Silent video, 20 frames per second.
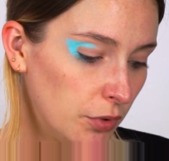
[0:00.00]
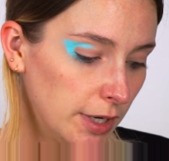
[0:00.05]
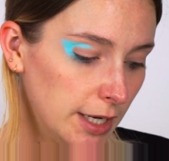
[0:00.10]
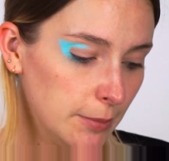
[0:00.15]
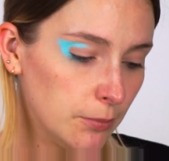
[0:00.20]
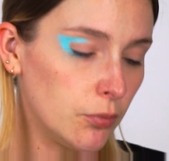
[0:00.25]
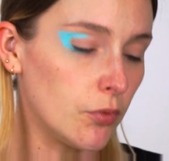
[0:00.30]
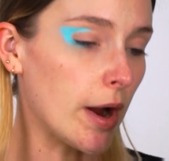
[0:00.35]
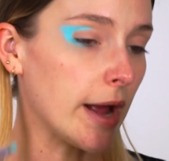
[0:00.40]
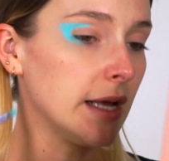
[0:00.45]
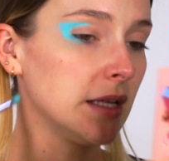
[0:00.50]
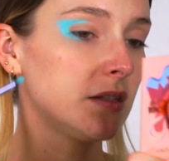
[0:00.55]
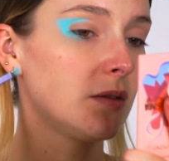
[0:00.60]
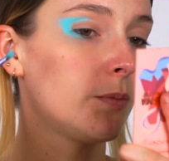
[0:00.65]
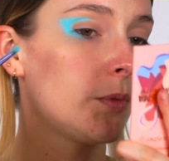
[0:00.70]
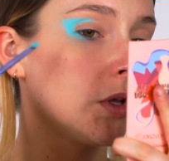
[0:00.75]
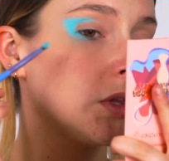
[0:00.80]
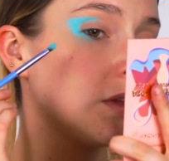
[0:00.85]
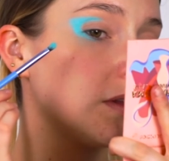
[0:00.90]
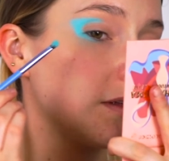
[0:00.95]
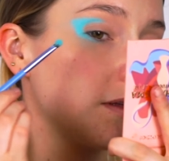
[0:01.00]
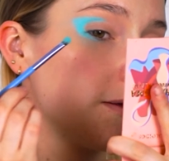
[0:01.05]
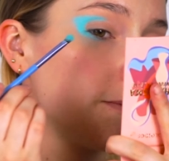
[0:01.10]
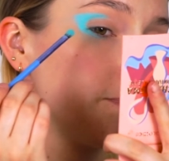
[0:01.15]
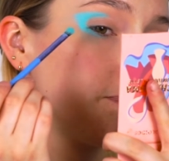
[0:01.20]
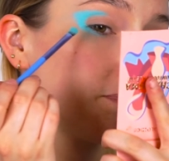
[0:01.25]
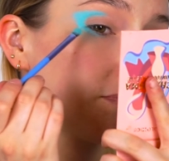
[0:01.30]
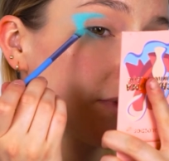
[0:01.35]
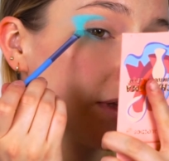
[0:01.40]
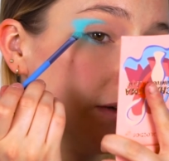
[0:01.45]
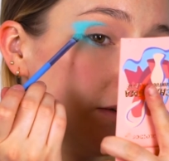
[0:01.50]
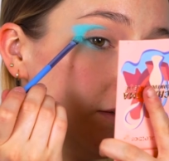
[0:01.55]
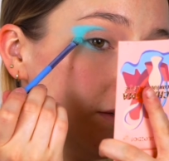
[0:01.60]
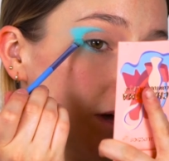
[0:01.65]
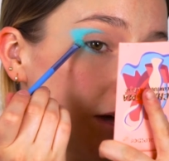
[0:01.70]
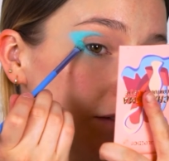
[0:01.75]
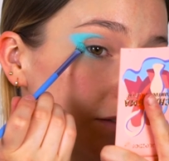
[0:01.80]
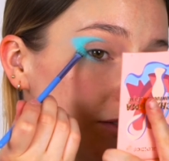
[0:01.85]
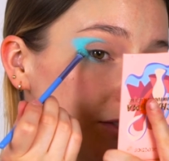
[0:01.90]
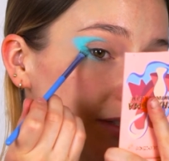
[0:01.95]
pretty bright, but
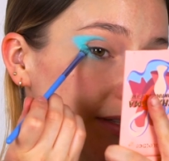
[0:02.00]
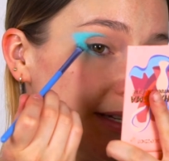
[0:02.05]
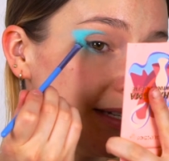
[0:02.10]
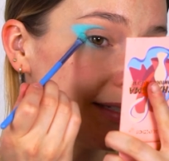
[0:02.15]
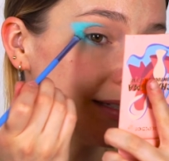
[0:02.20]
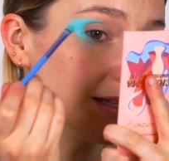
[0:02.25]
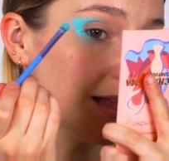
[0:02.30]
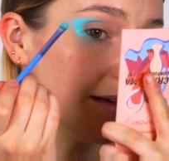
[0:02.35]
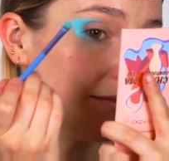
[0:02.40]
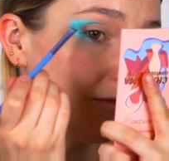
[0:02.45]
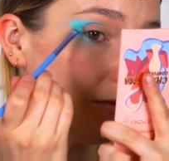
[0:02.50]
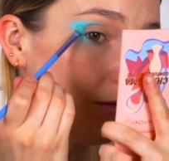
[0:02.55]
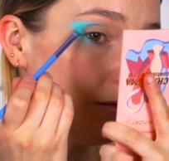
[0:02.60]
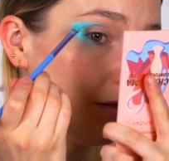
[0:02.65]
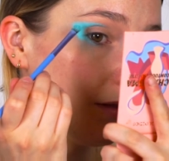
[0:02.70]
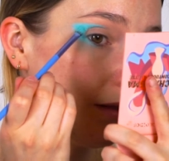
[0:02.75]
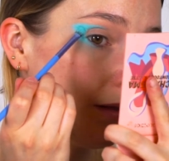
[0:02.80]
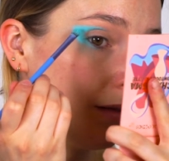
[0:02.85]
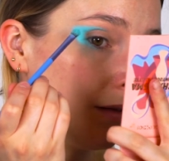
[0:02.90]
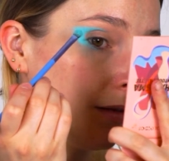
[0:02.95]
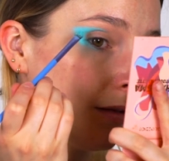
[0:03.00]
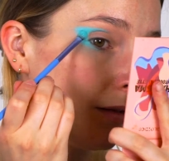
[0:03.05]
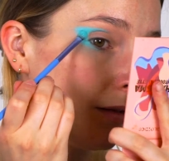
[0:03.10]
not to this level.